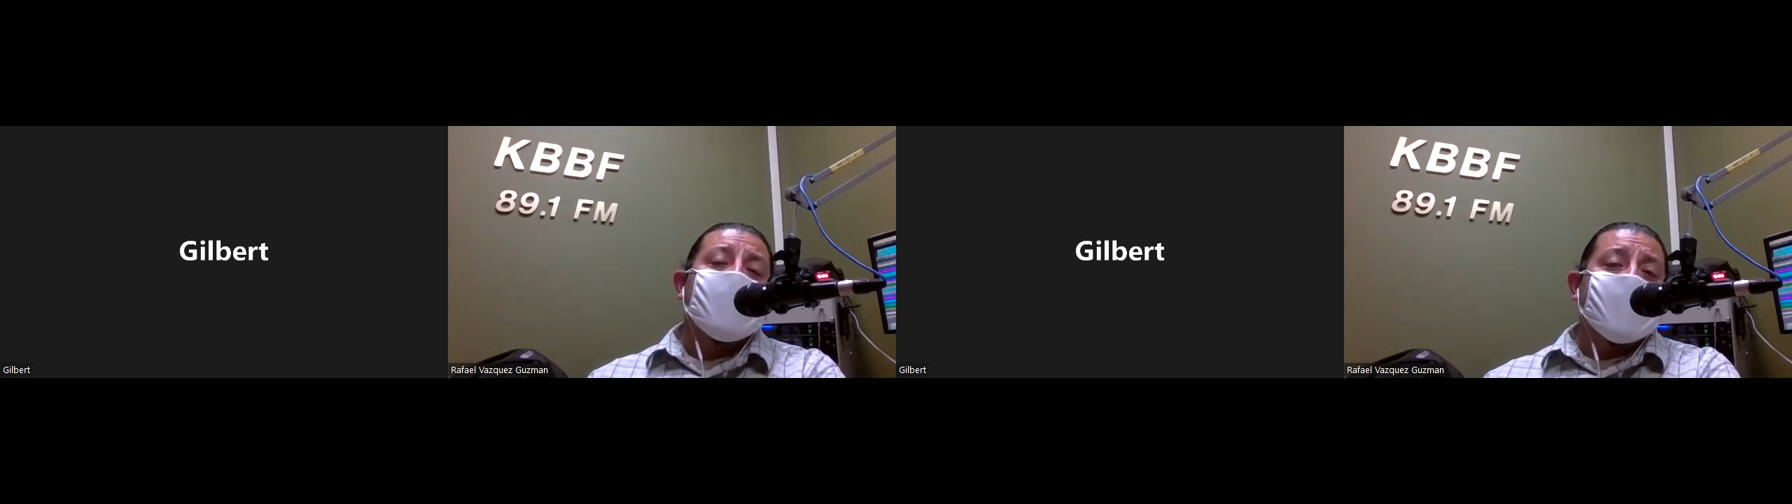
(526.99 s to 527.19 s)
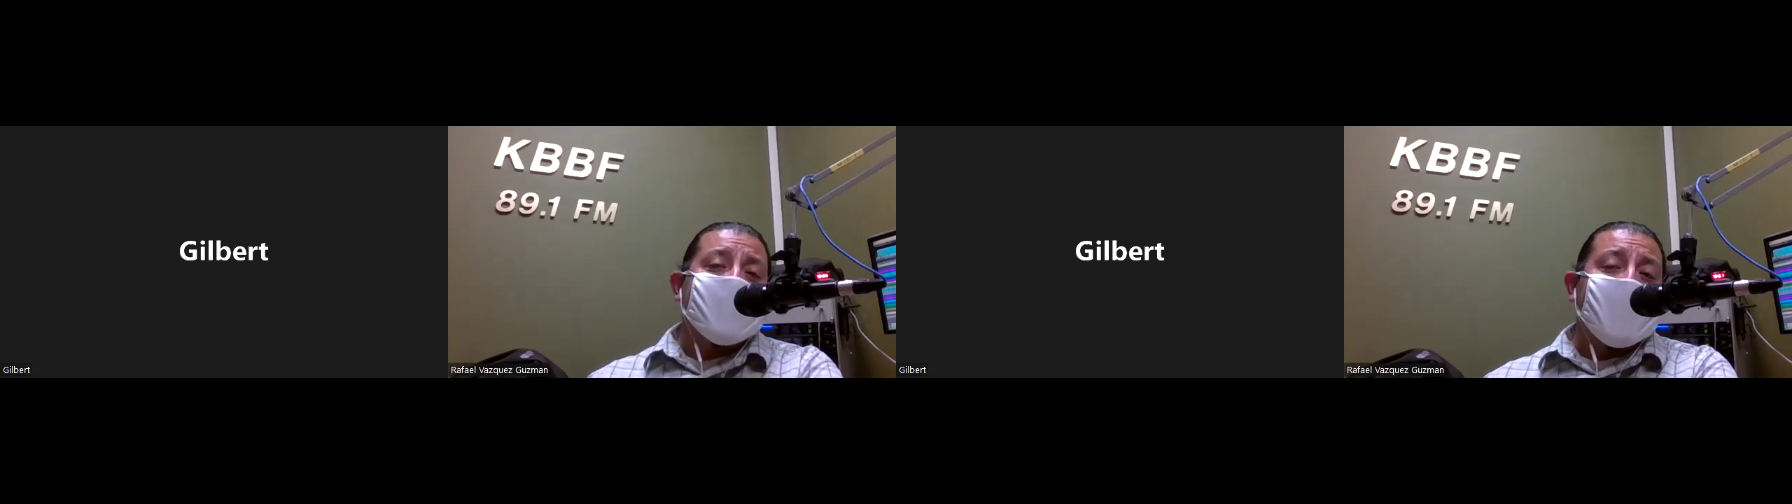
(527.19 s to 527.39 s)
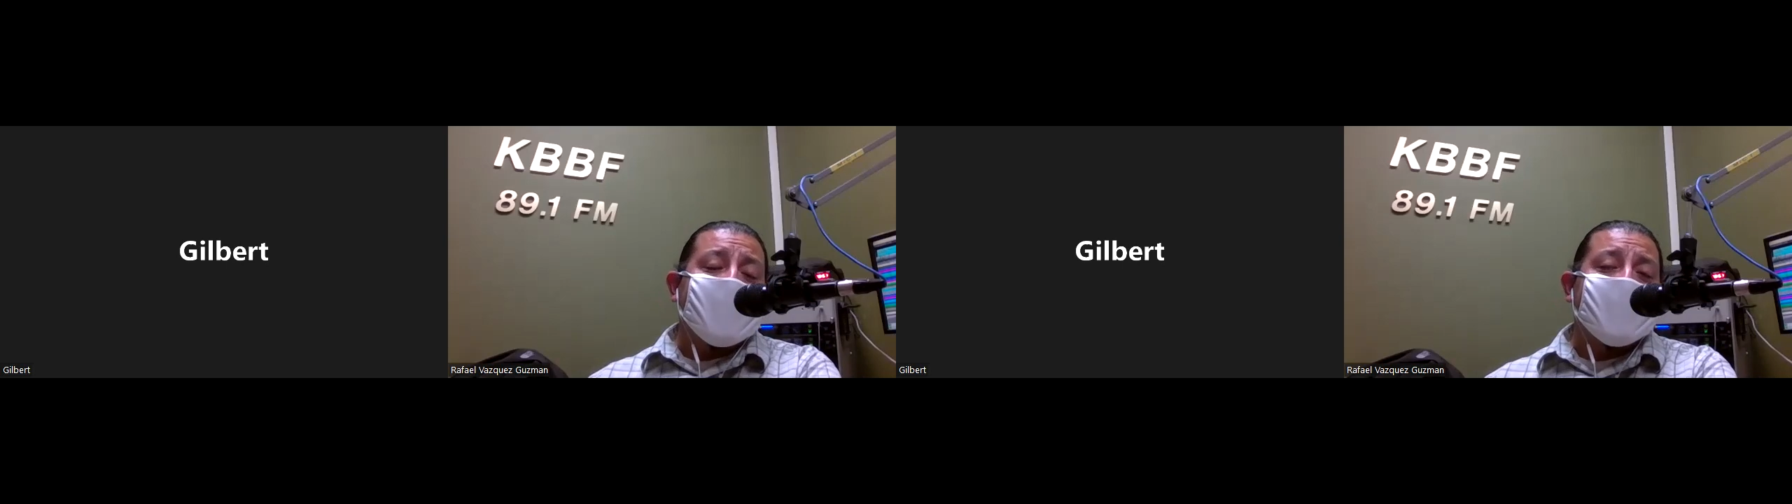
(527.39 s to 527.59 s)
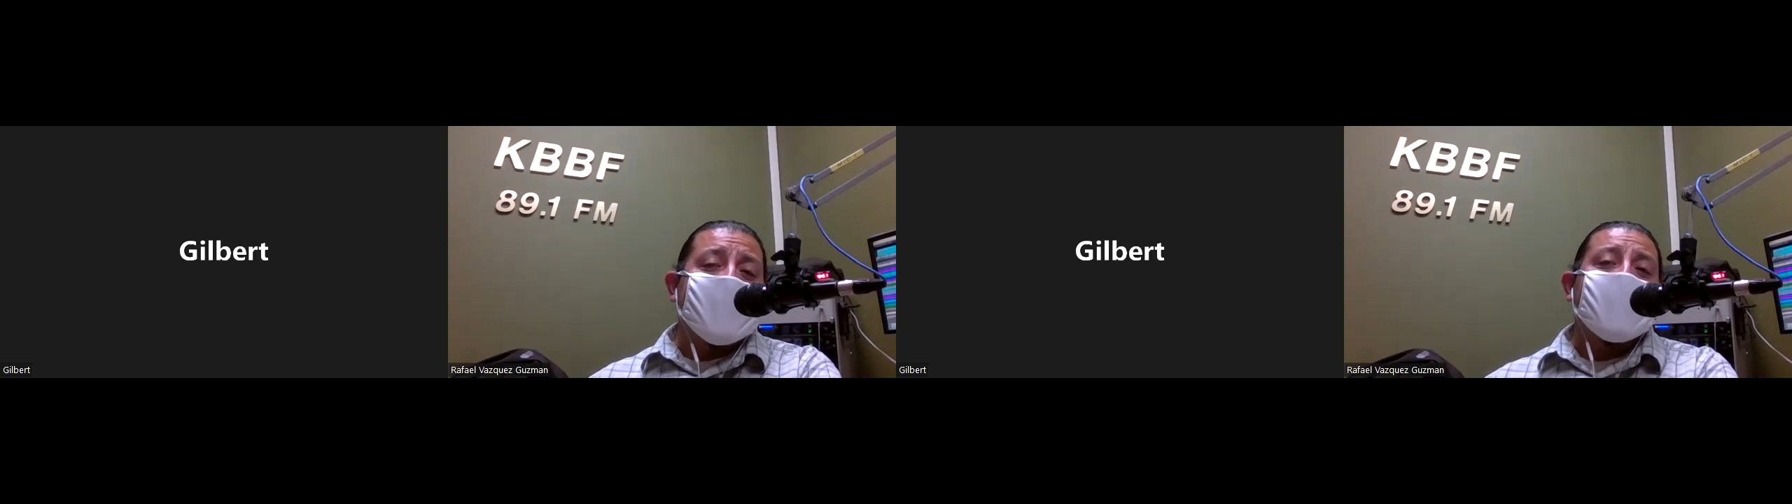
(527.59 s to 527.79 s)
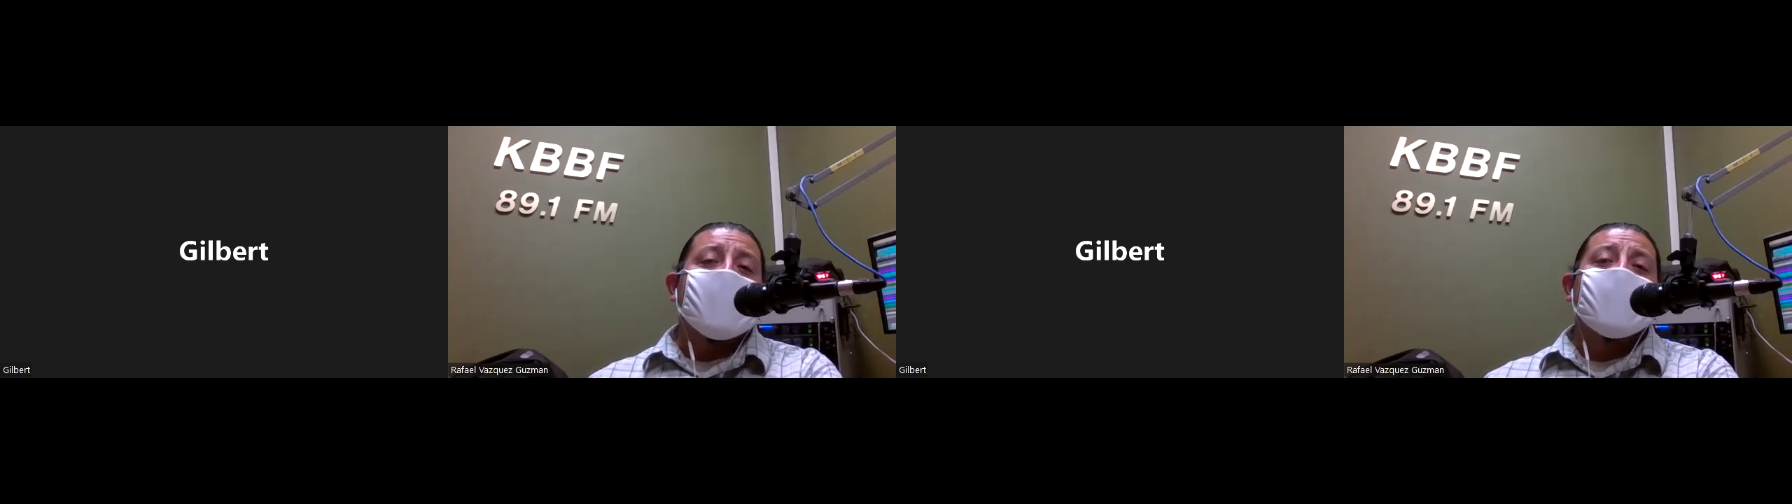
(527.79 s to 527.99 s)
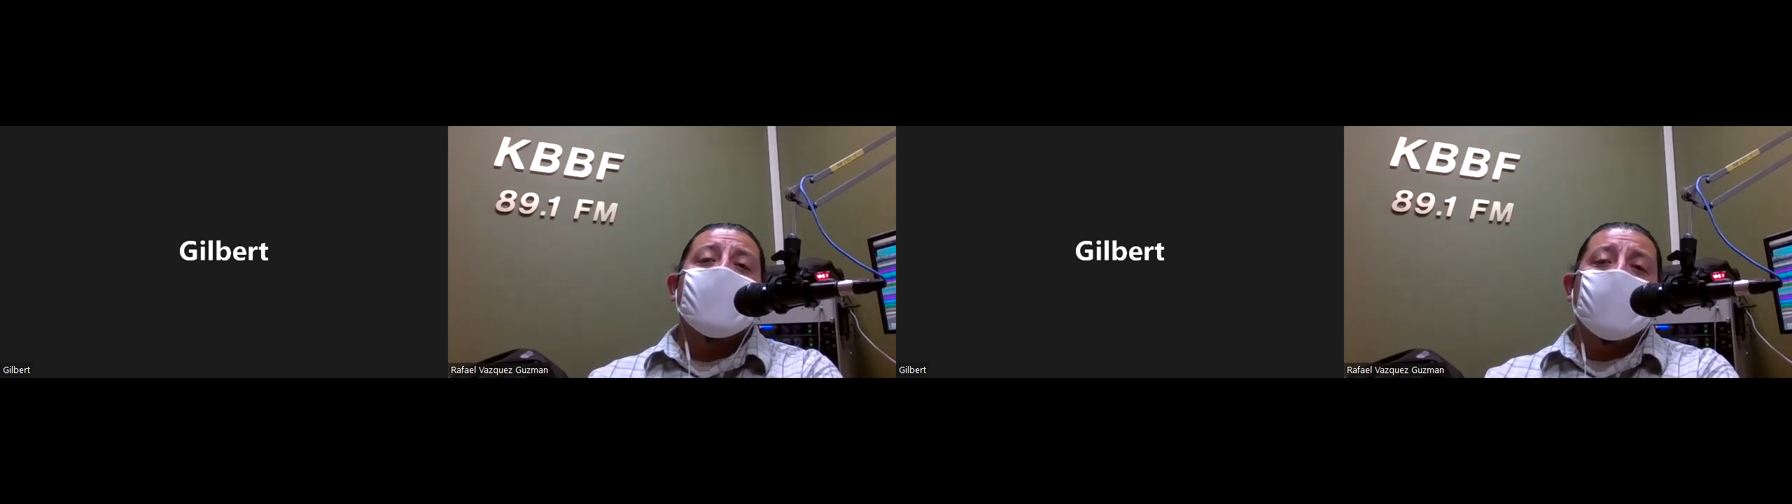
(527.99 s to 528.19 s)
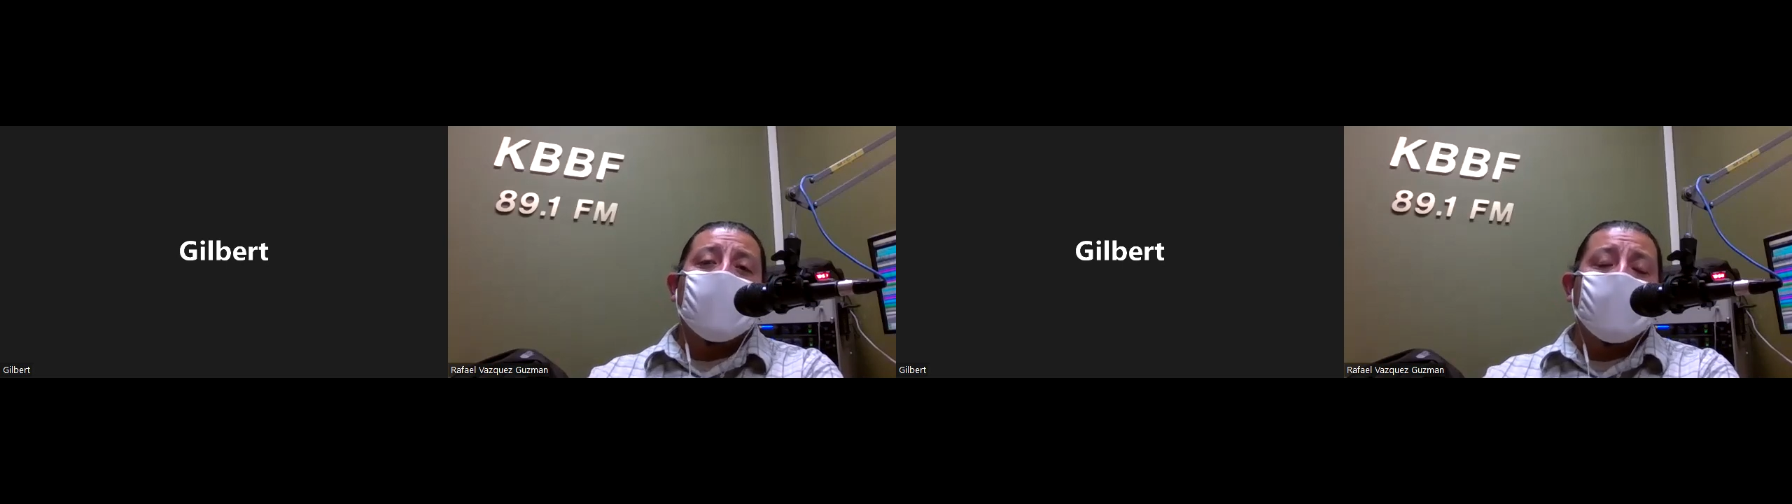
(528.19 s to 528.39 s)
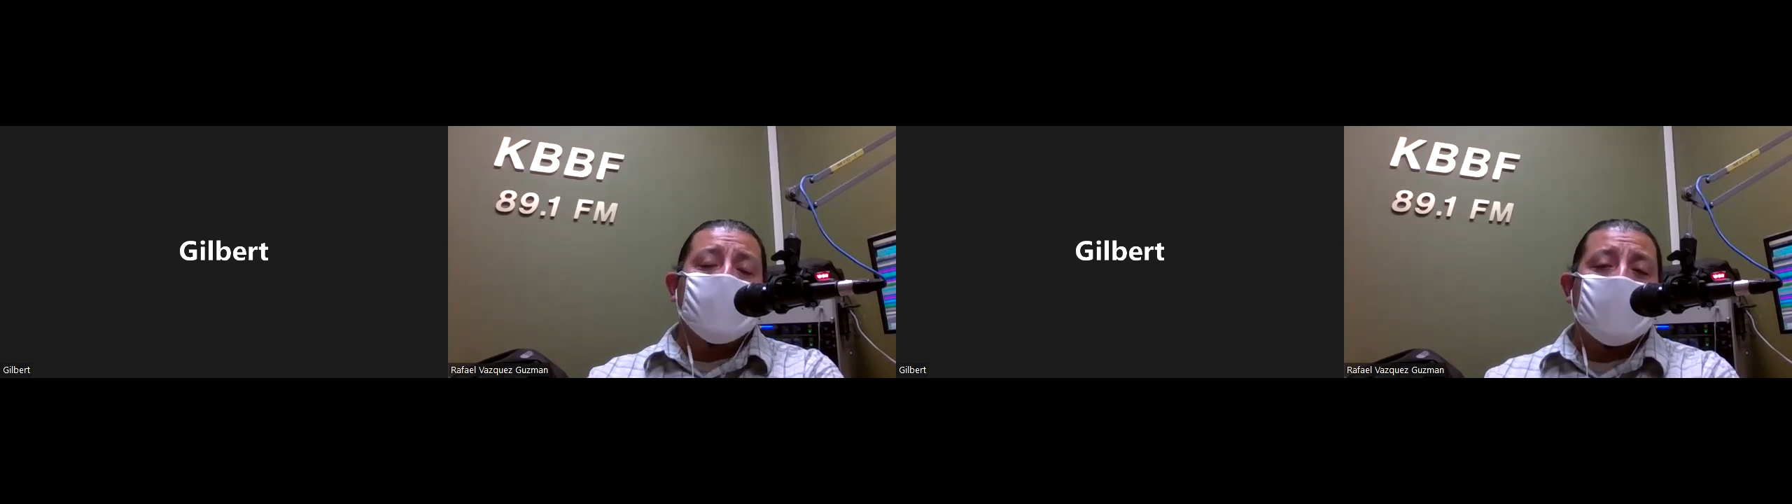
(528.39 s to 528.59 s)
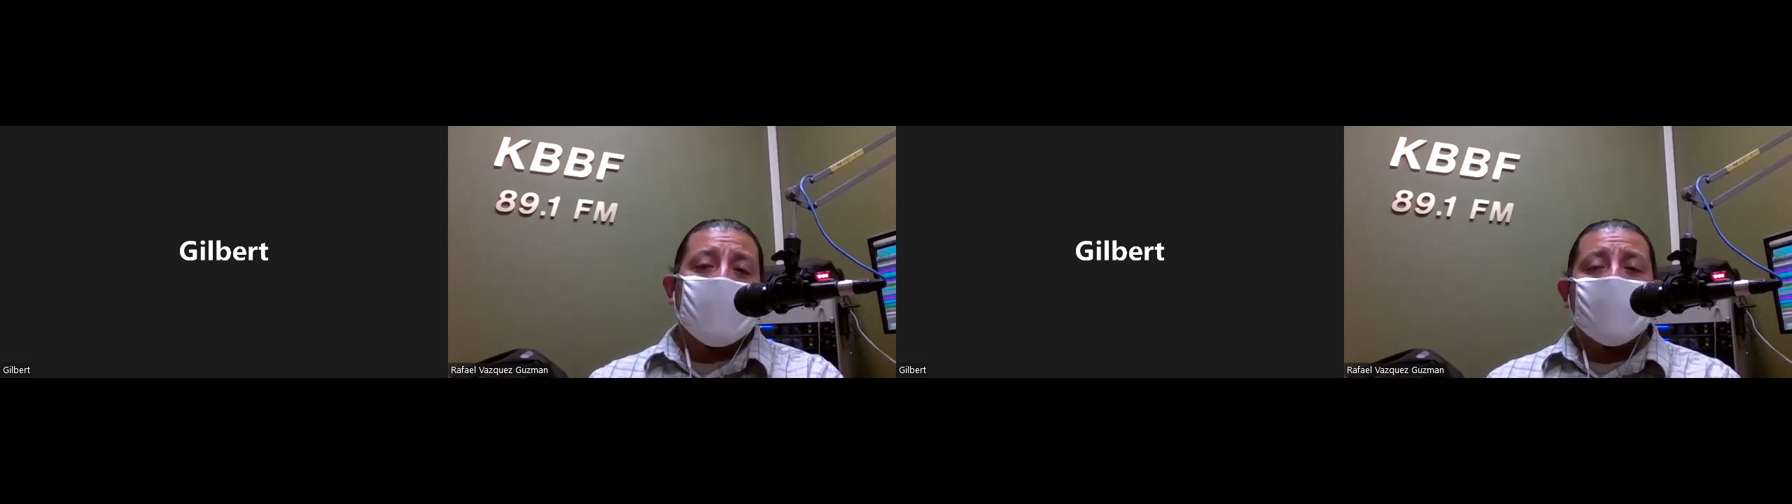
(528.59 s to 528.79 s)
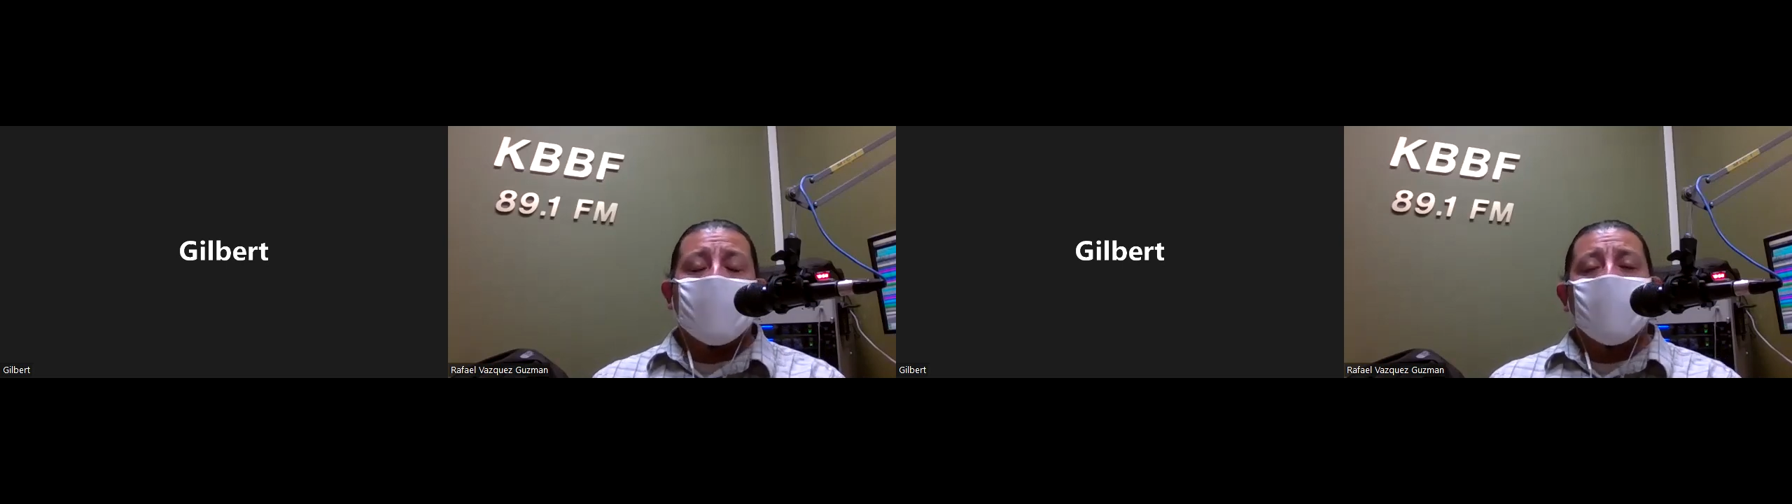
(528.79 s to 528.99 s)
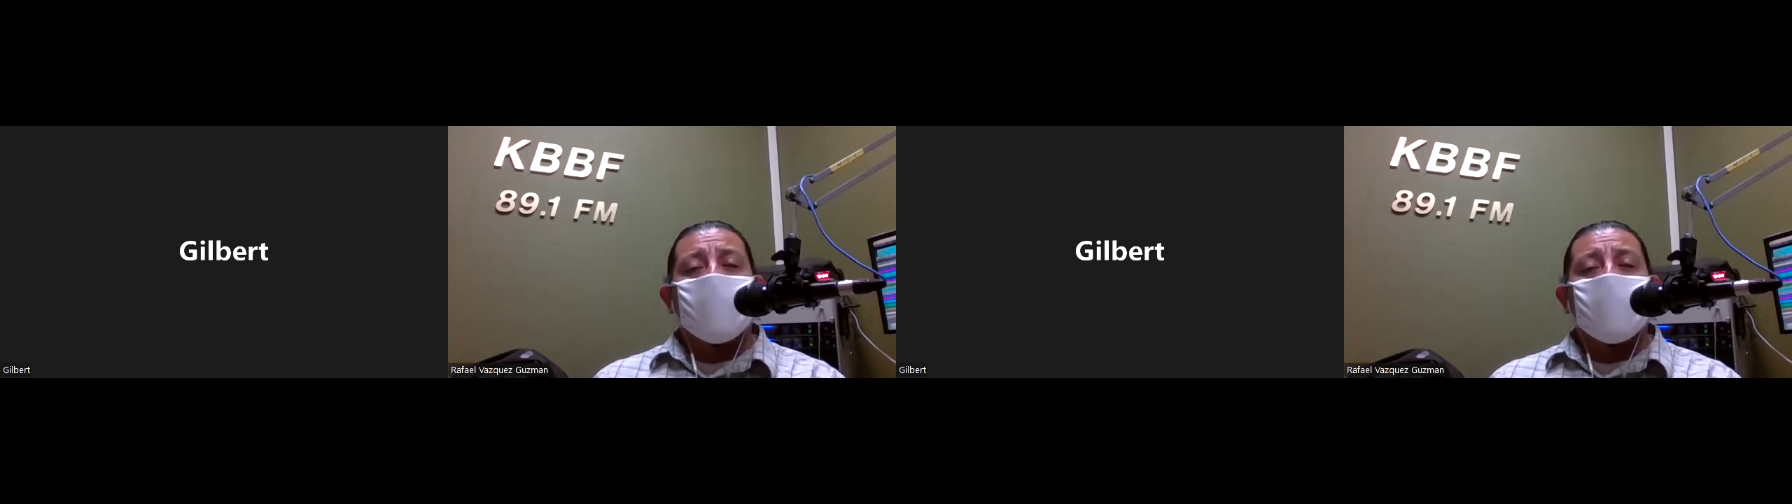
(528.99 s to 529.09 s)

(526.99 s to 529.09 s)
the state senate, and obviously the